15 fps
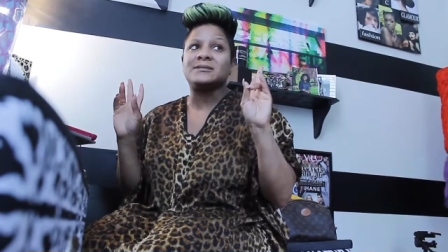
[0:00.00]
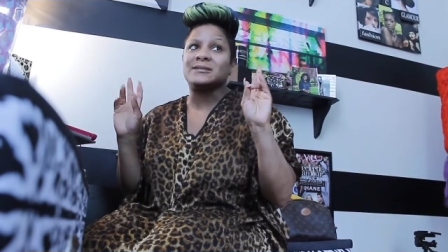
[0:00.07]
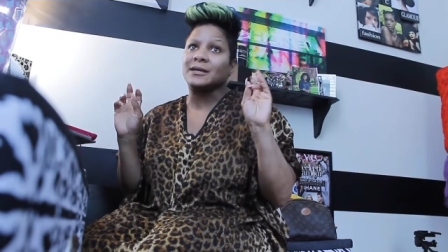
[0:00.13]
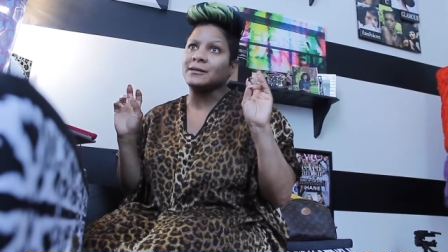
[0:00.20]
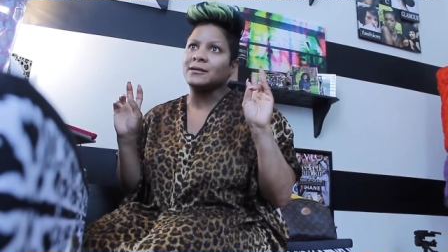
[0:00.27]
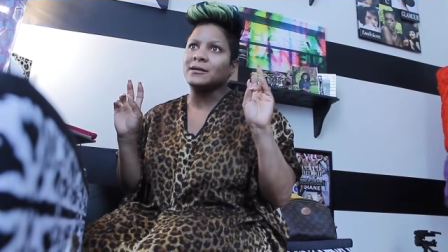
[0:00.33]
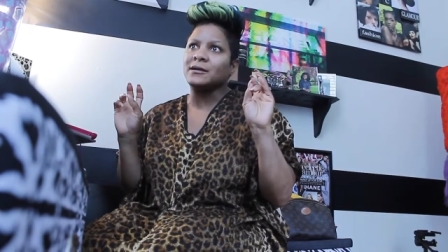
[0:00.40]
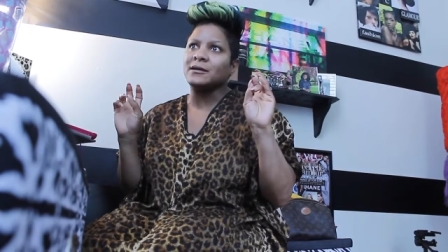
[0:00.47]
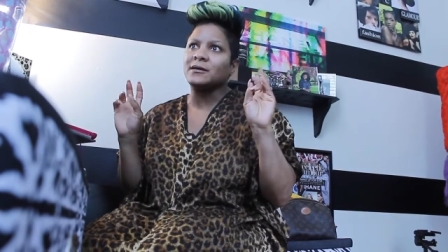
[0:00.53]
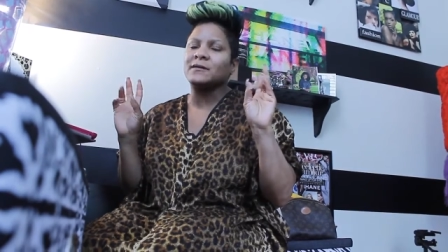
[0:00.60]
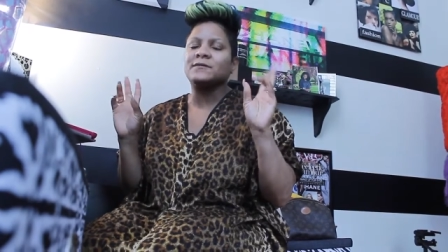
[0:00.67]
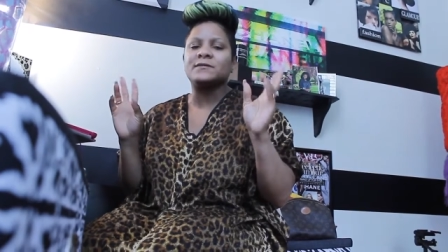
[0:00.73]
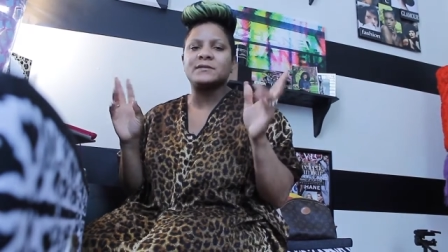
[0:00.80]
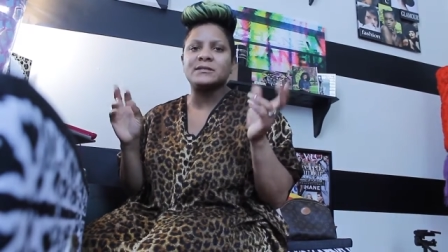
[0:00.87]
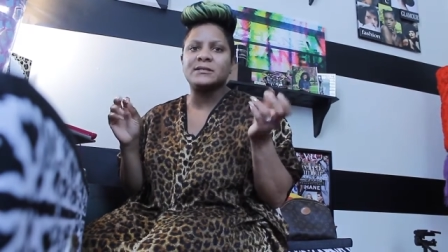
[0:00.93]
daycare
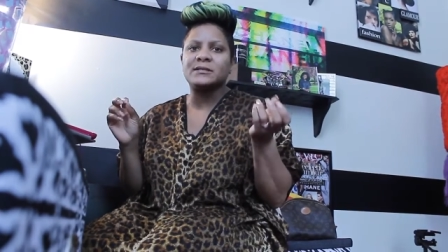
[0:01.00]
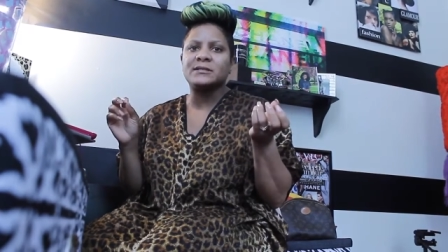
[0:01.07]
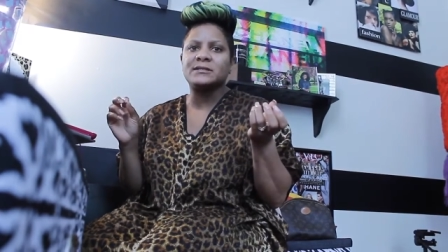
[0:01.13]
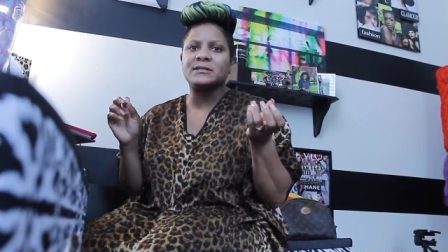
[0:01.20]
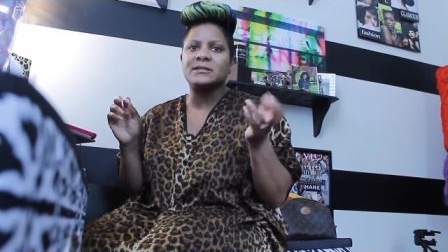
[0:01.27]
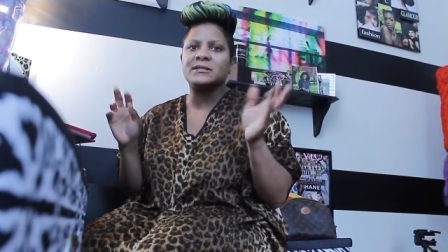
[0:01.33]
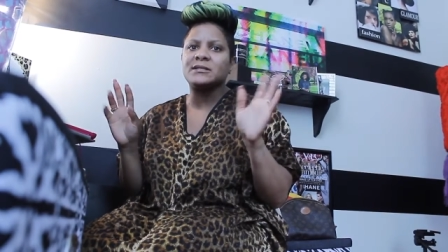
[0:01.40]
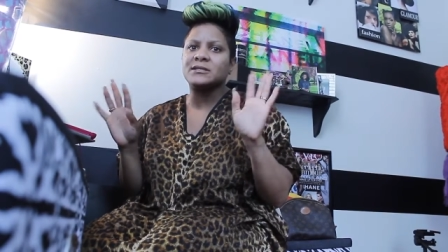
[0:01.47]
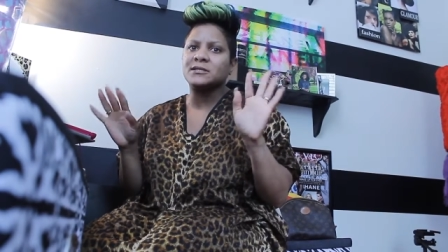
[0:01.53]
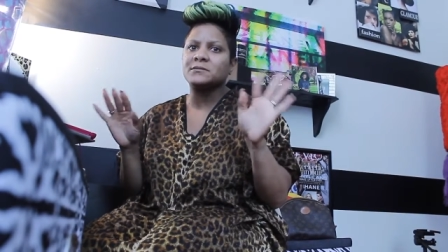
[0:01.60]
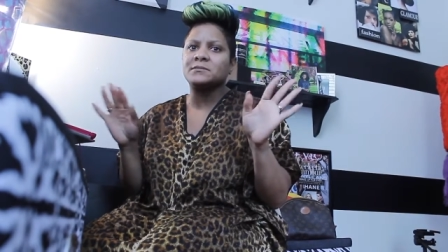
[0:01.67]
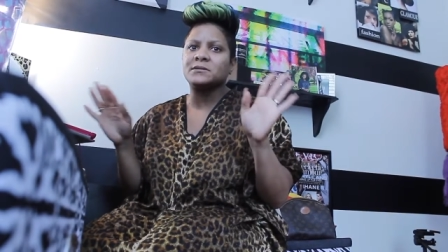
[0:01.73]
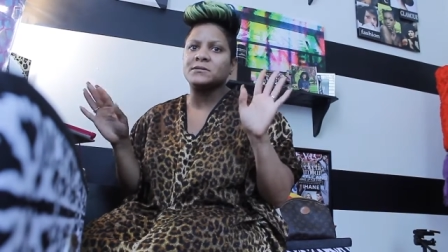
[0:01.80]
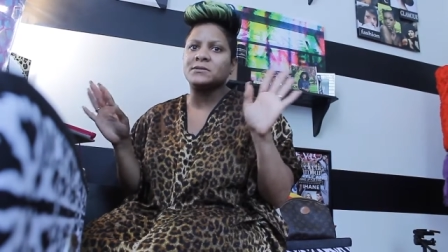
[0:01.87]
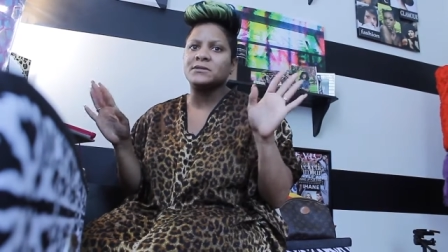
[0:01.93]
facility that she
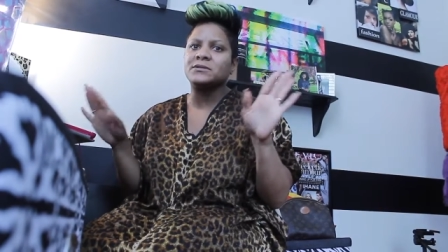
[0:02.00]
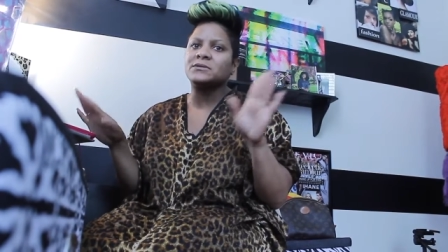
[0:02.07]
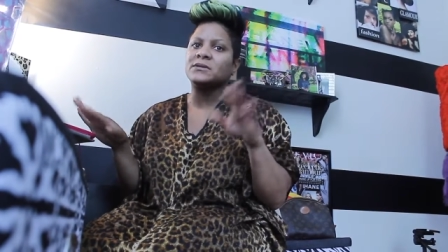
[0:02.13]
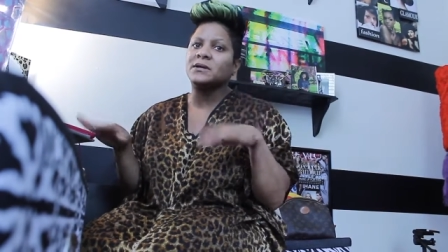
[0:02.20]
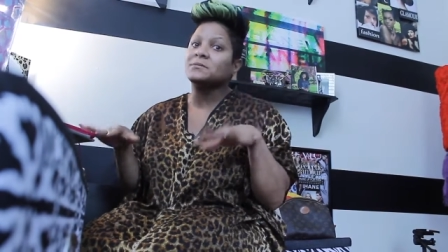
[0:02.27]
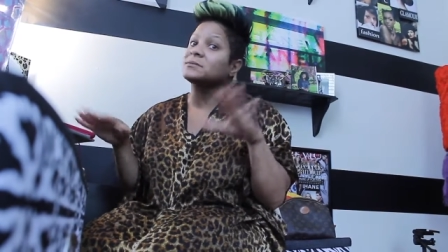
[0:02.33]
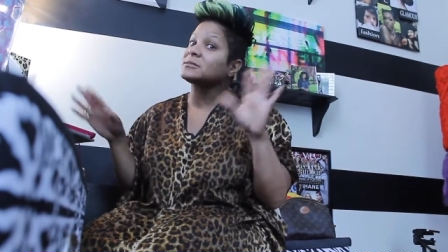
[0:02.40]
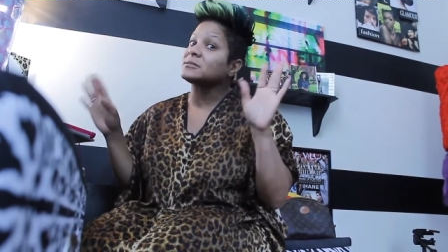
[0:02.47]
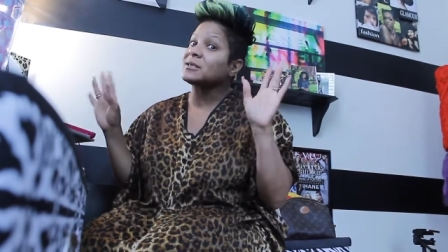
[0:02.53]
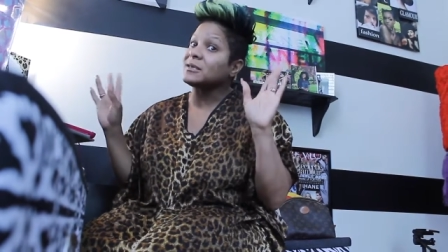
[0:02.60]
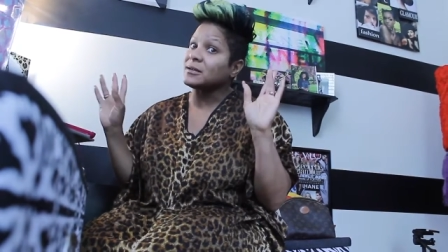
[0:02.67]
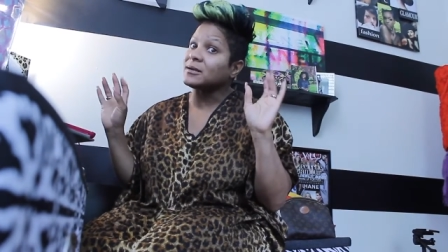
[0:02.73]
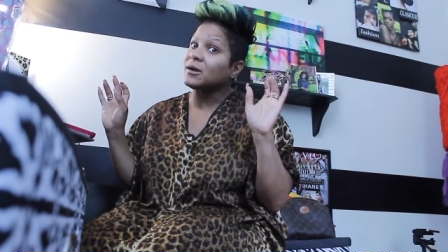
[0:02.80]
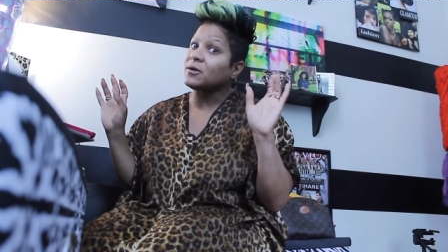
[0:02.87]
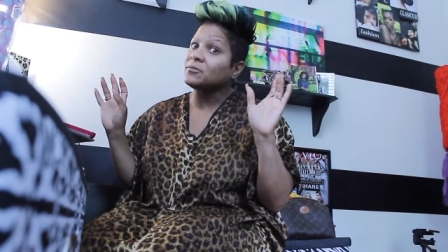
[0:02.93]
was going to that was
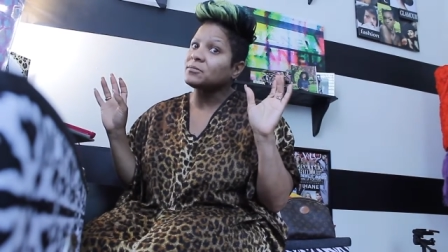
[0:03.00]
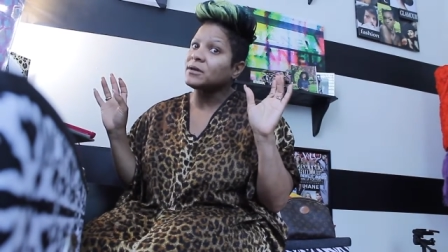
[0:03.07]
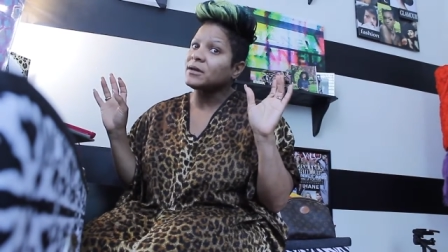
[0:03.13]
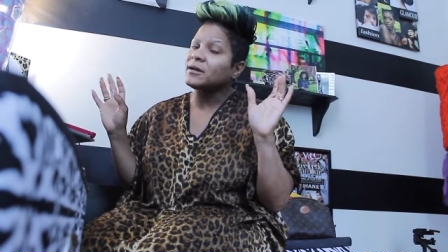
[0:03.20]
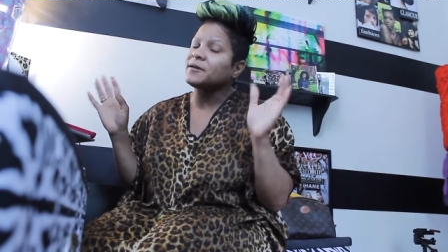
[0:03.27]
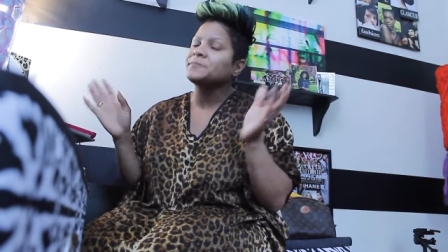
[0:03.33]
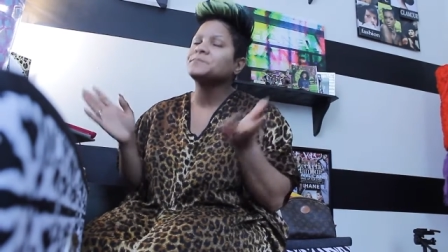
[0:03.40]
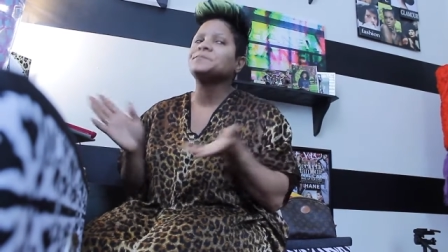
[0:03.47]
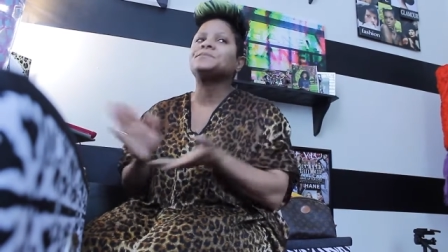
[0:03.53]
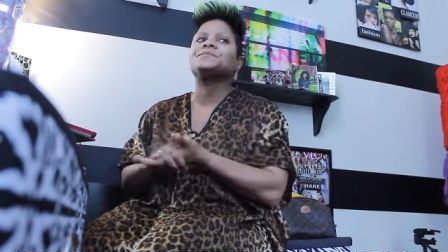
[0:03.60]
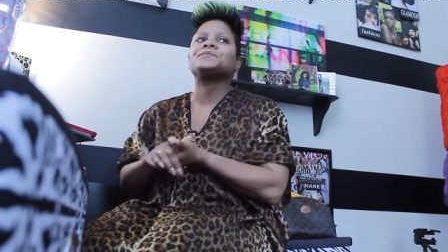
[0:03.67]
in-home care.